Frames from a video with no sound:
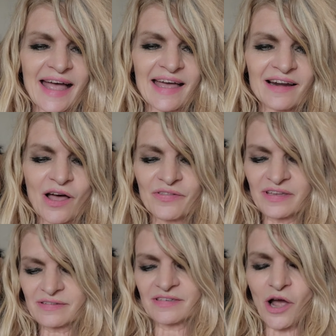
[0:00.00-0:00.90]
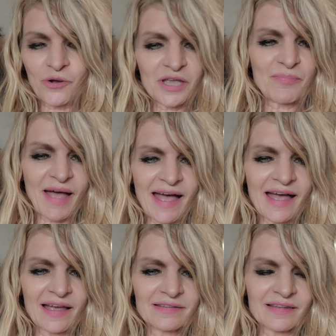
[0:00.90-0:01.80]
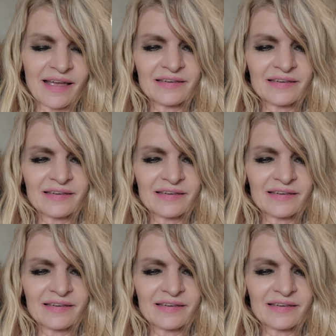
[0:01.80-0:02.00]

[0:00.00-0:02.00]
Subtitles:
I had all these doggy bags,